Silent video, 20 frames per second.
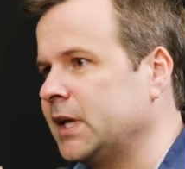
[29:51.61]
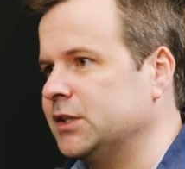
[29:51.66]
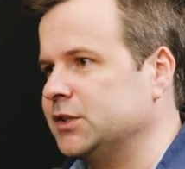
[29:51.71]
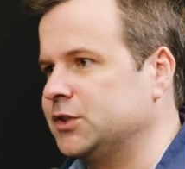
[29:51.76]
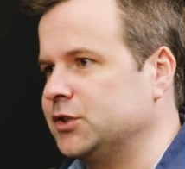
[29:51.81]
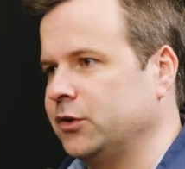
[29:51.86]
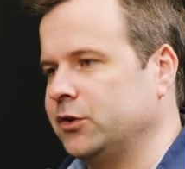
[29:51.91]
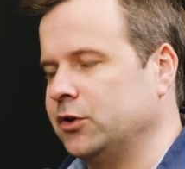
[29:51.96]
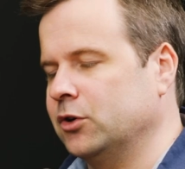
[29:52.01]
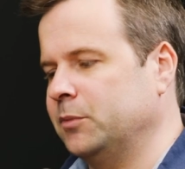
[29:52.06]
and
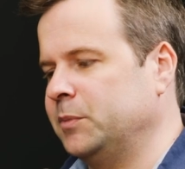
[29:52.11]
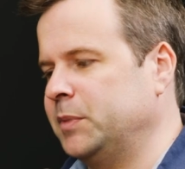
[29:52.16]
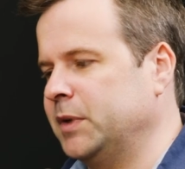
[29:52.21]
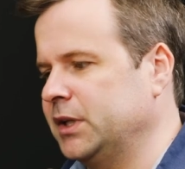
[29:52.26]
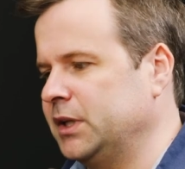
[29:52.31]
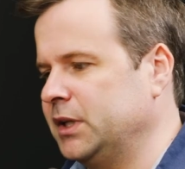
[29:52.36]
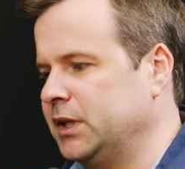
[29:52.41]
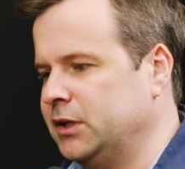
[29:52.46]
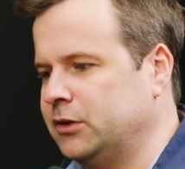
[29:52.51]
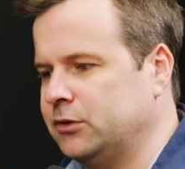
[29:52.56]
so your
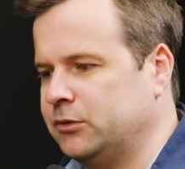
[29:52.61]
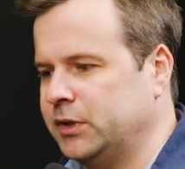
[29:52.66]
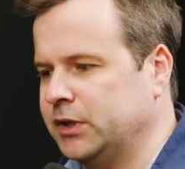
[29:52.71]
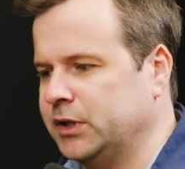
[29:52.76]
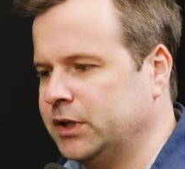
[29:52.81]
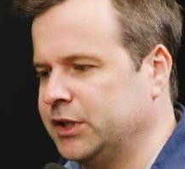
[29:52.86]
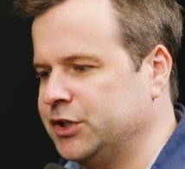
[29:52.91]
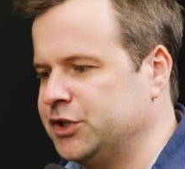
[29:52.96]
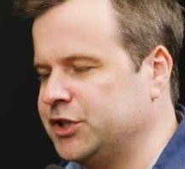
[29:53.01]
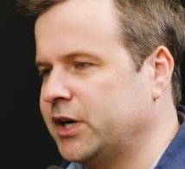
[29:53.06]
ability to
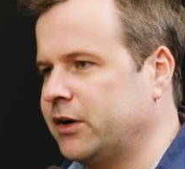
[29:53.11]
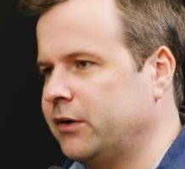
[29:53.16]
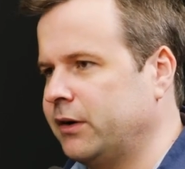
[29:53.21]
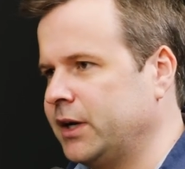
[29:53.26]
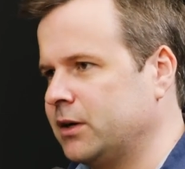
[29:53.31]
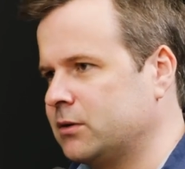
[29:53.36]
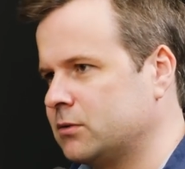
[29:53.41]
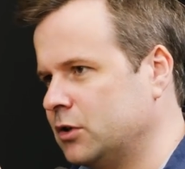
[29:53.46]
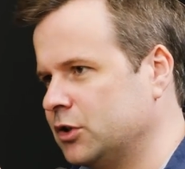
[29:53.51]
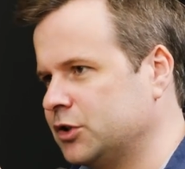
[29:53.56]
really
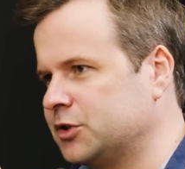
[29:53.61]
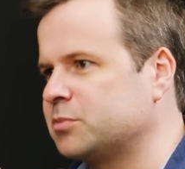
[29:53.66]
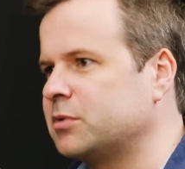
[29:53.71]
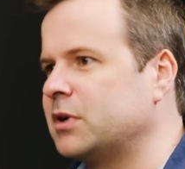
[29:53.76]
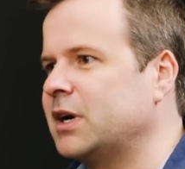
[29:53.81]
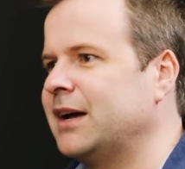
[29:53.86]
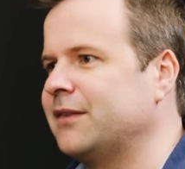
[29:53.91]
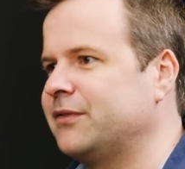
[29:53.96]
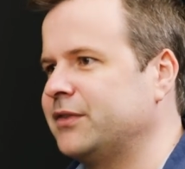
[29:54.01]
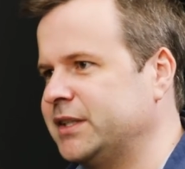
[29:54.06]
generate gross
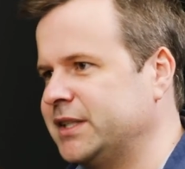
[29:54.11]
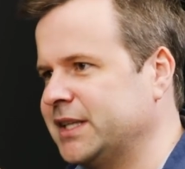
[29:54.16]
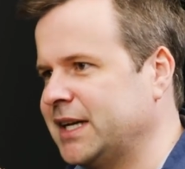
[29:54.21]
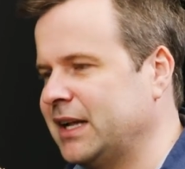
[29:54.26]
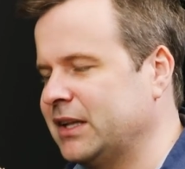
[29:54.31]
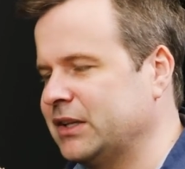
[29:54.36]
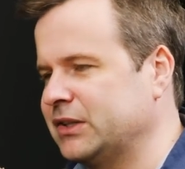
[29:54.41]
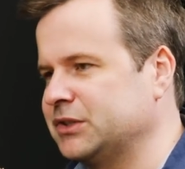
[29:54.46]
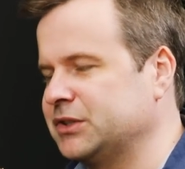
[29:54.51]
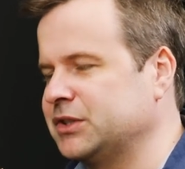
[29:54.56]
profit
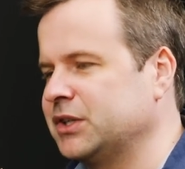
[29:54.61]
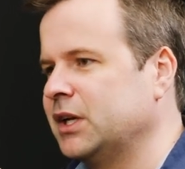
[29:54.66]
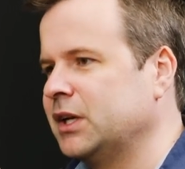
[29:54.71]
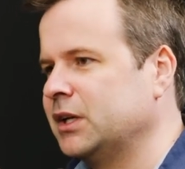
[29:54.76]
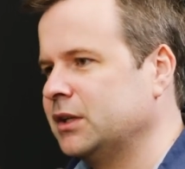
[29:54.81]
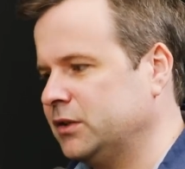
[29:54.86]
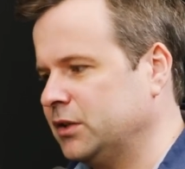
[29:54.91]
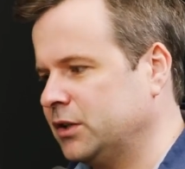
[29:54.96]
dollars mm-hmm.